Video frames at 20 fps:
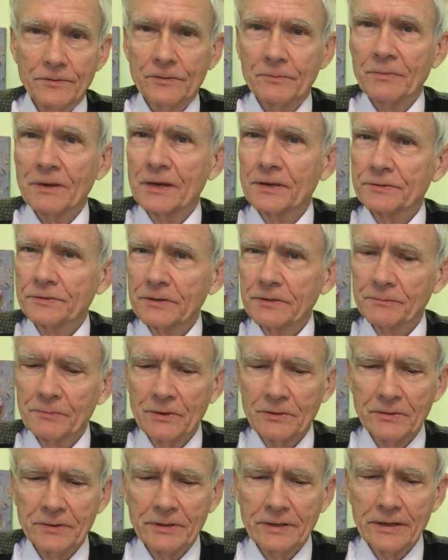The
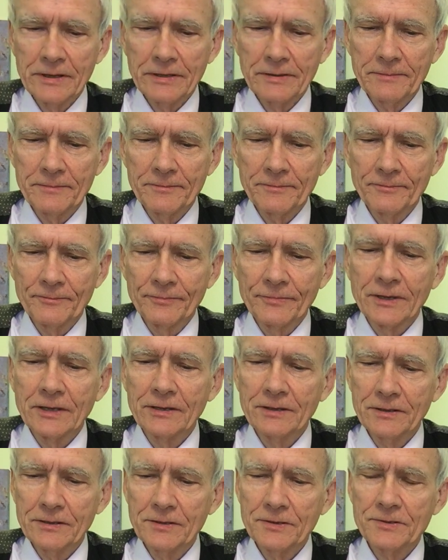basketball game
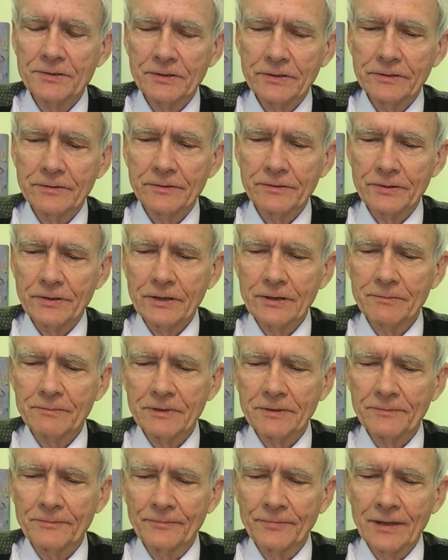is
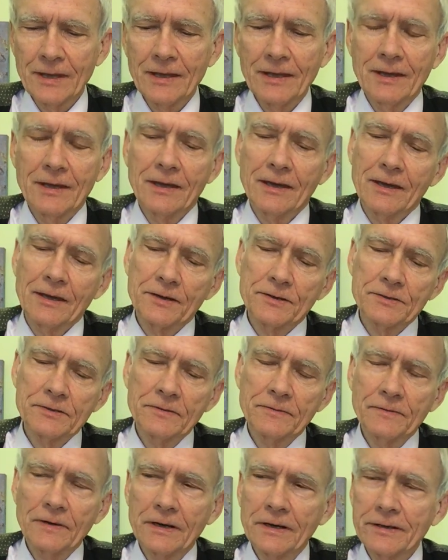entertainment as
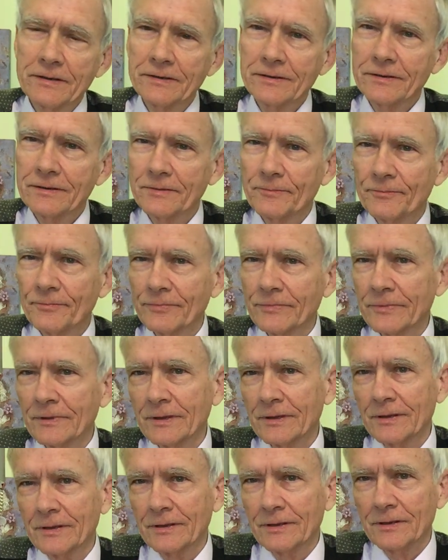defined
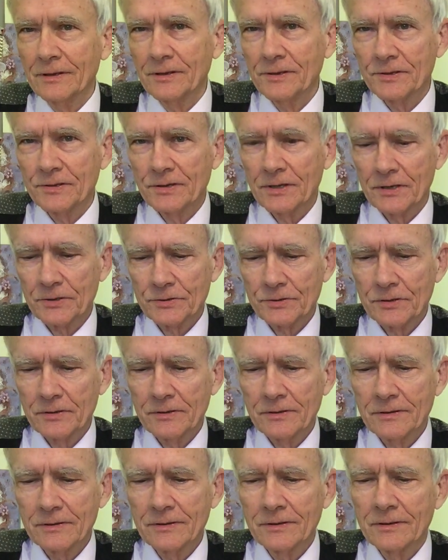in
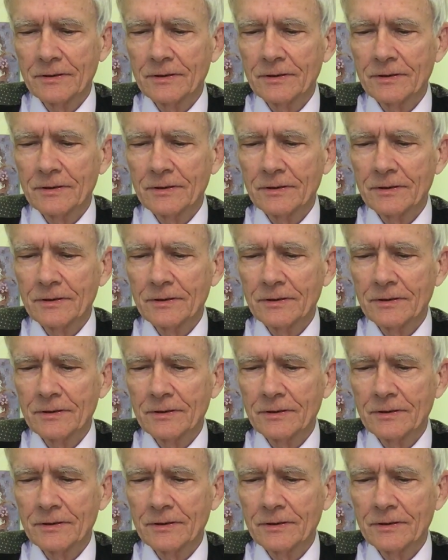section